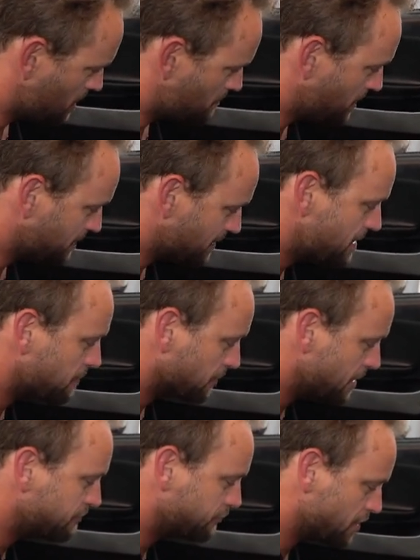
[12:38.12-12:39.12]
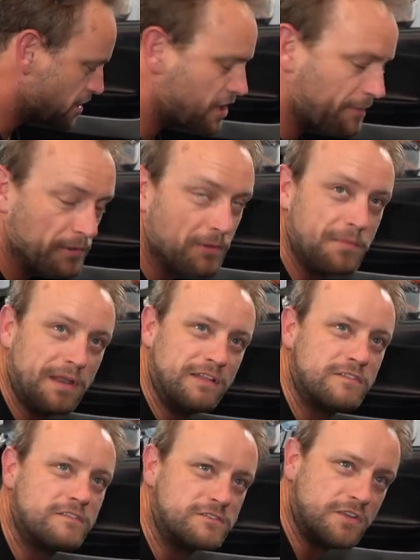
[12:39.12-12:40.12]
I might let it run for a couple of
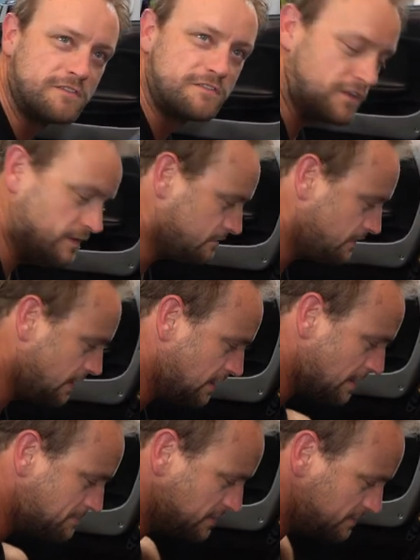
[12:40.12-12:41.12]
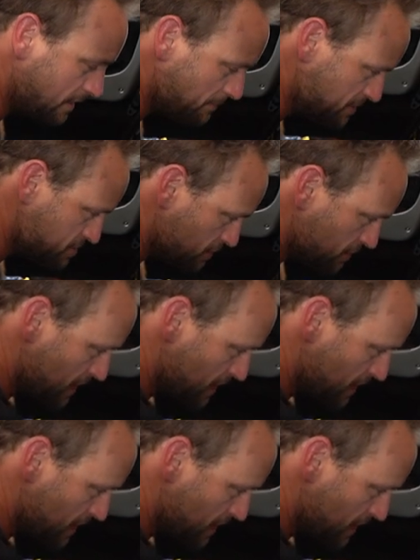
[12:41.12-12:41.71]
minutes just to get it up to temperature,